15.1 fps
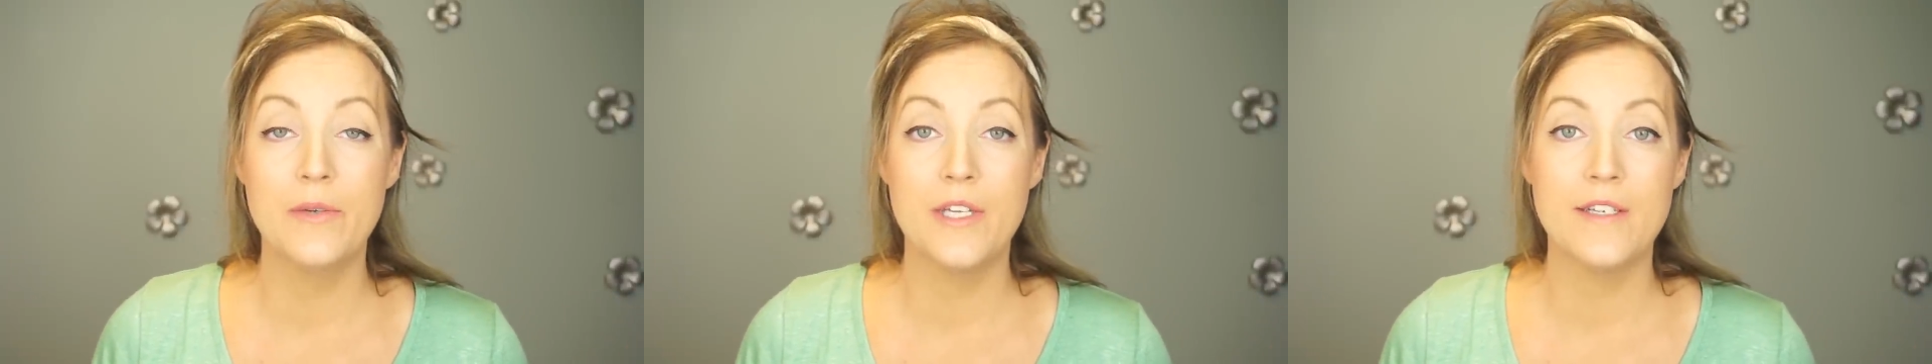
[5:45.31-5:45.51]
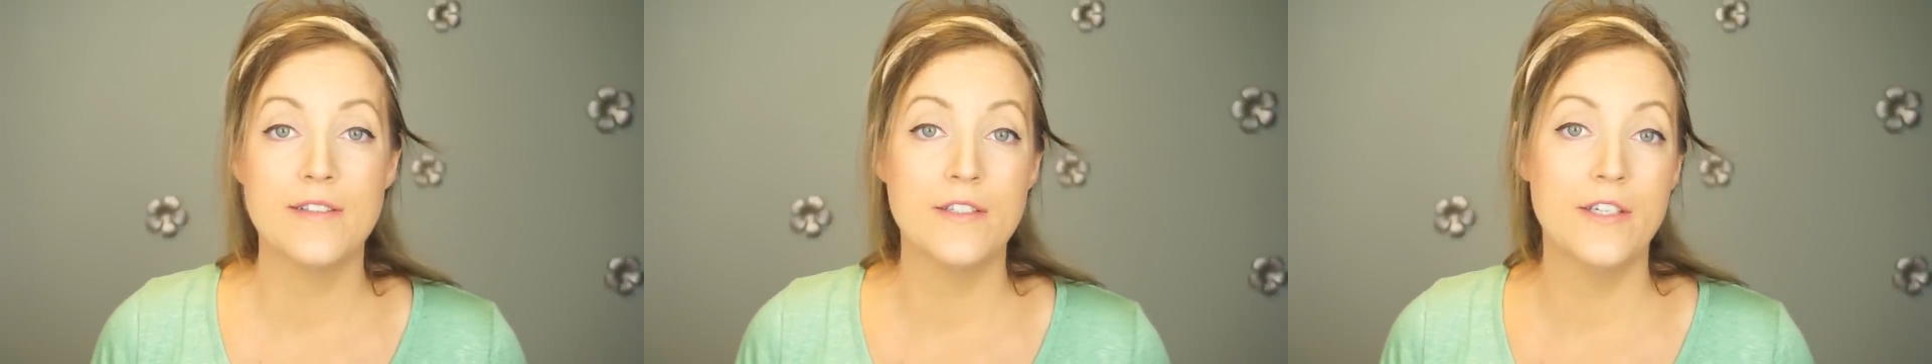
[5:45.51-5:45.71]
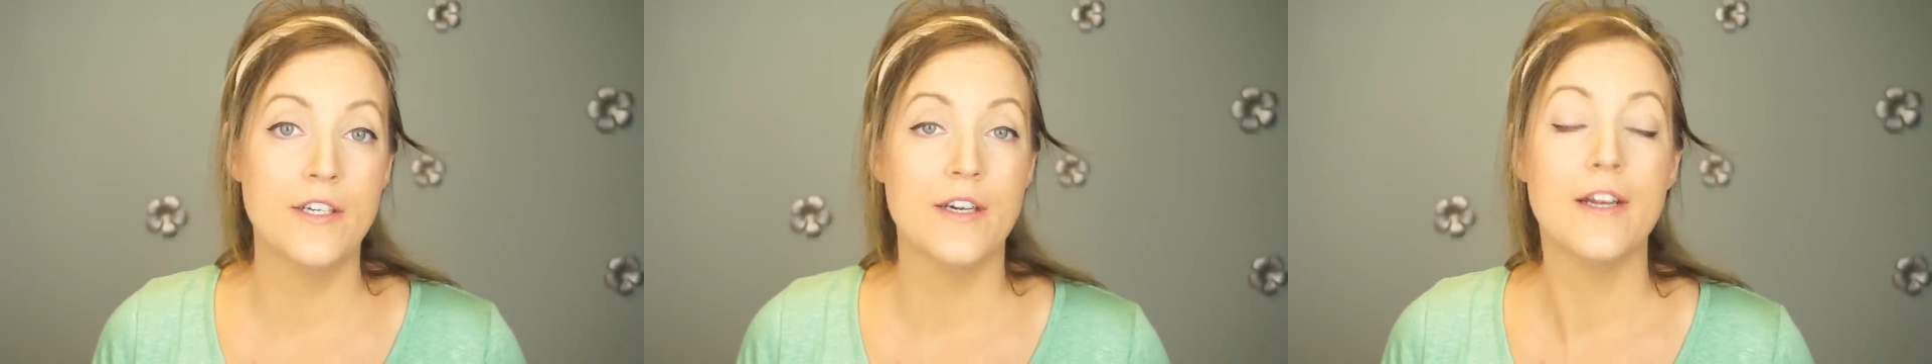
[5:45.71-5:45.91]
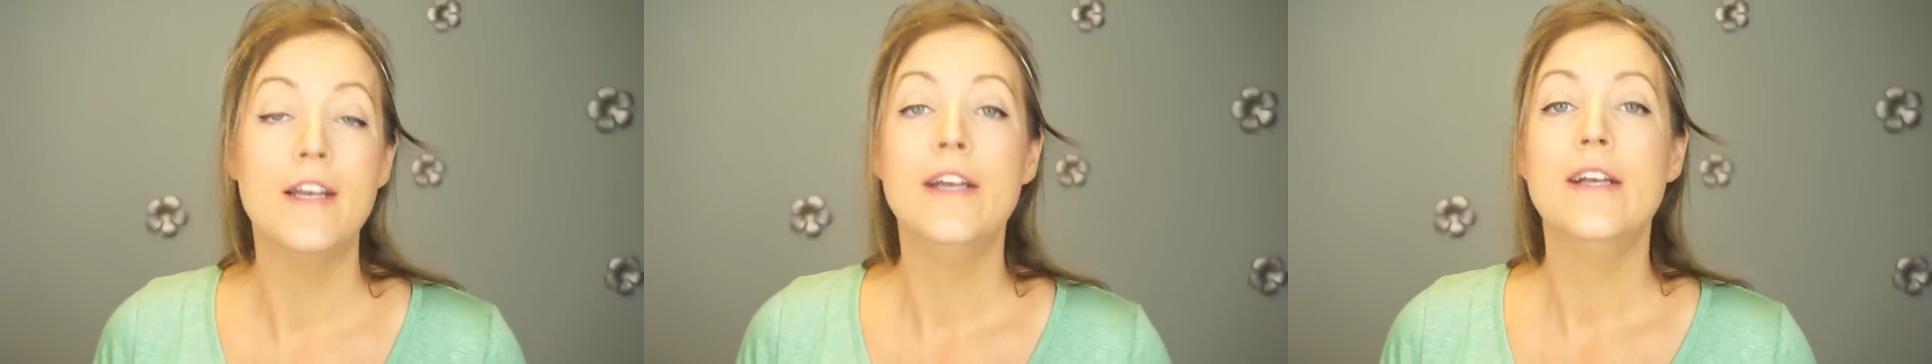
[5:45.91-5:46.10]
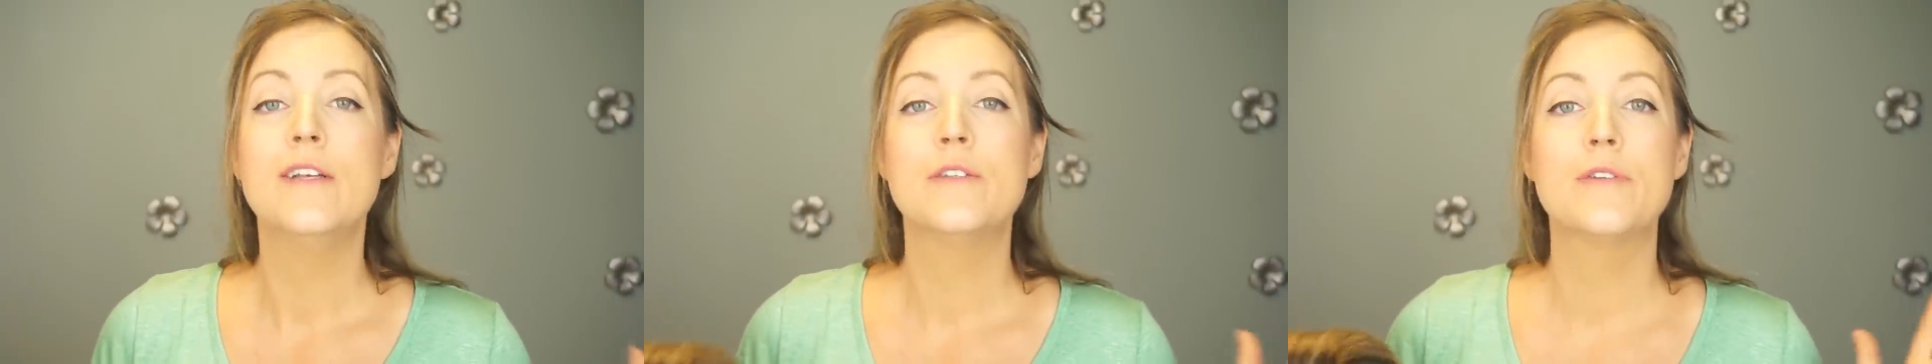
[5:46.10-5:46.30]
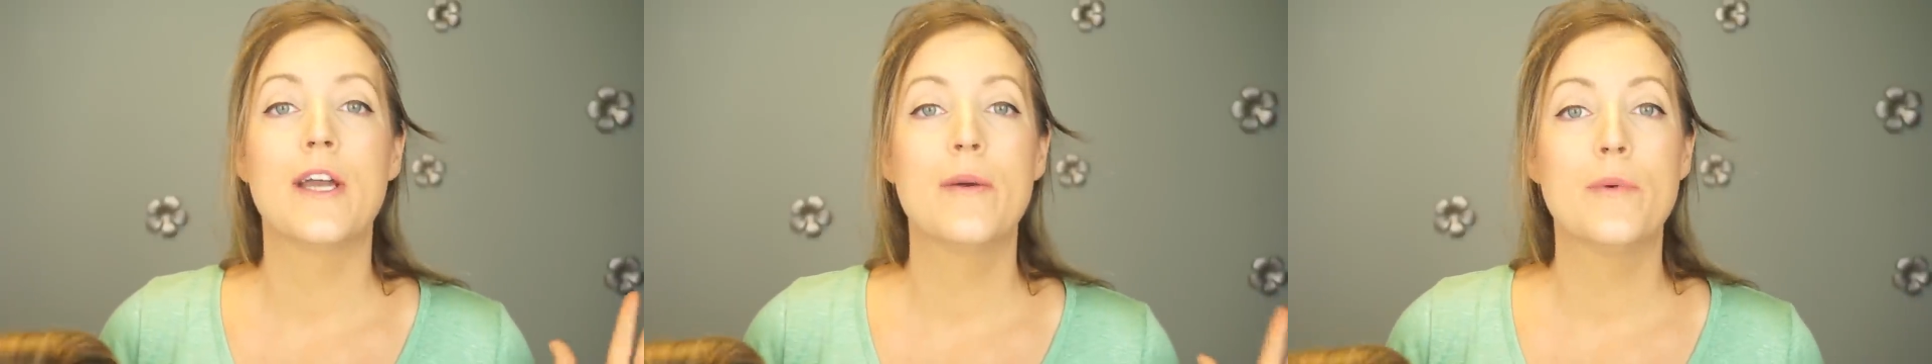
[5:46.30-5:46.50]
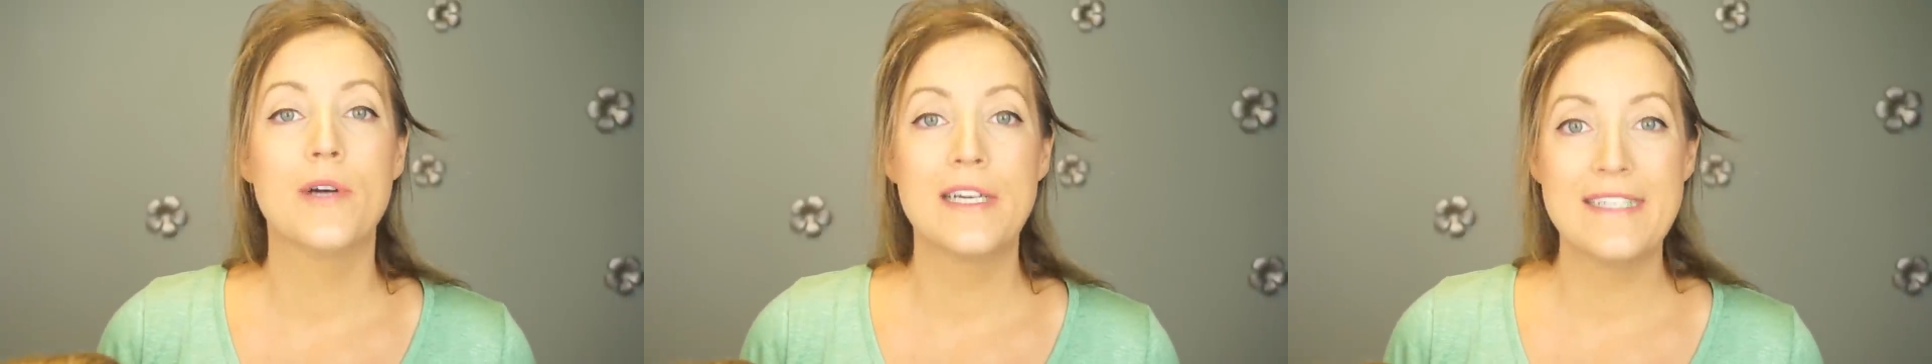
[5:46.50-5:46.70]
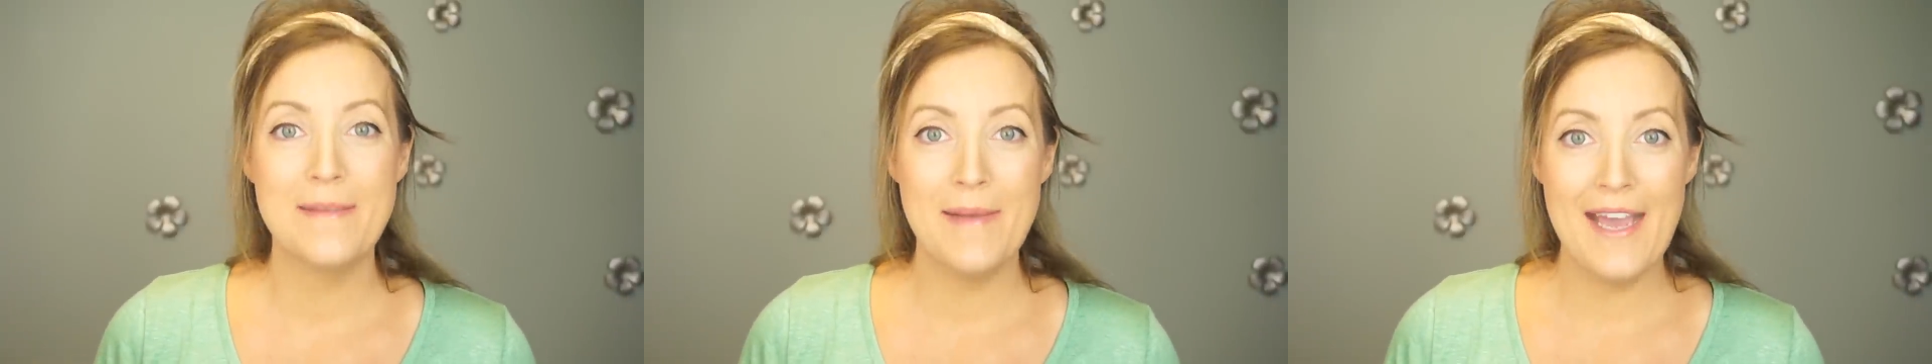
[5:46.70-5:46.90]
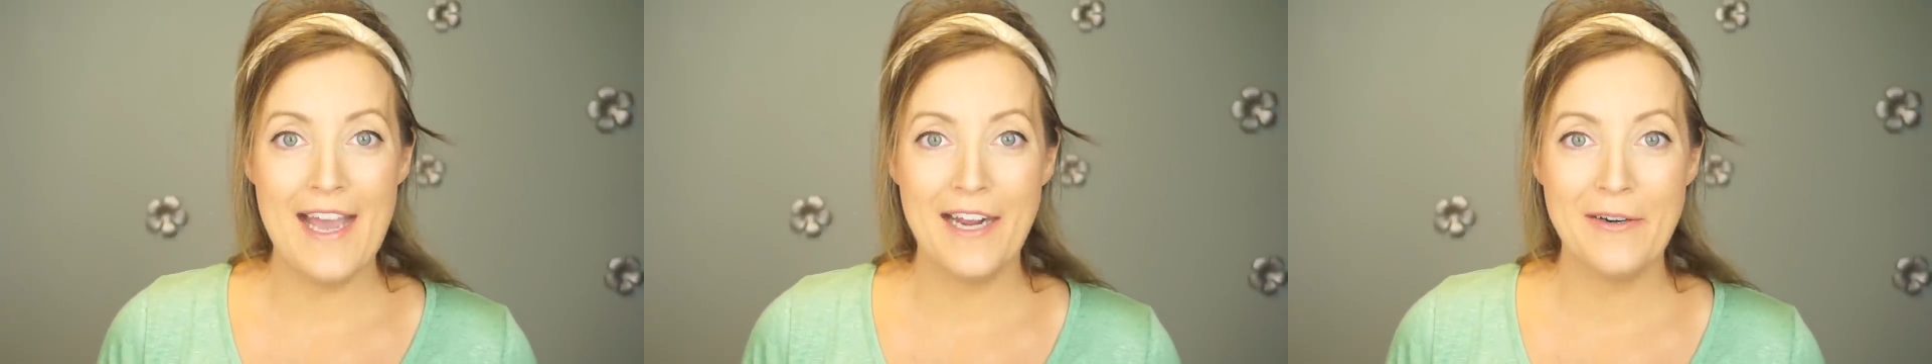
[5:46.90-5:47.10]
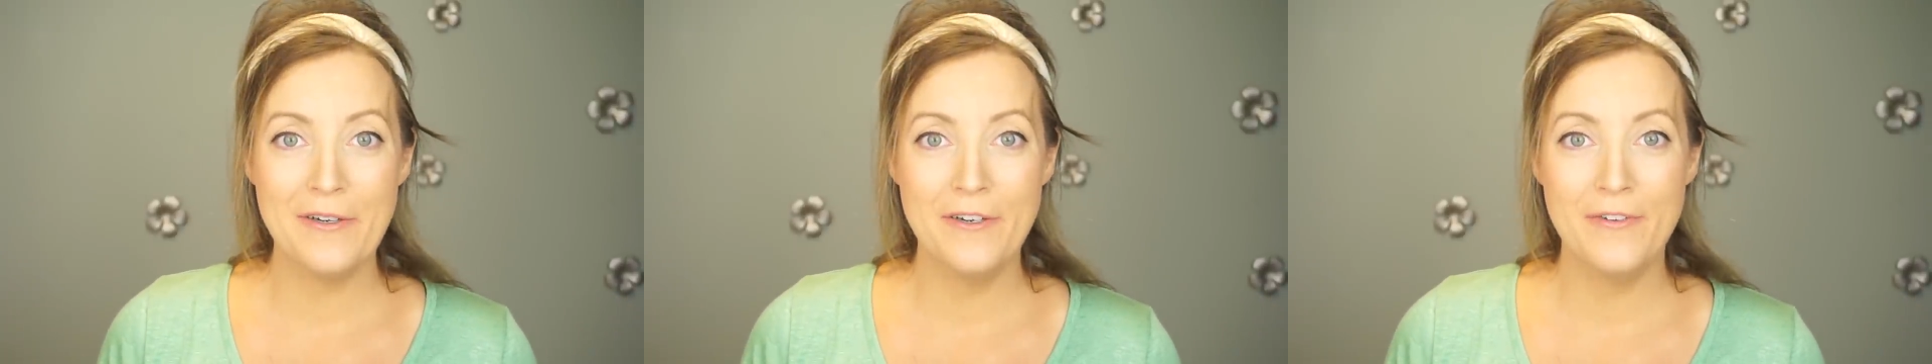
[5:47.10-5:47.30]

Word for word: really secure. So I wore it to my acro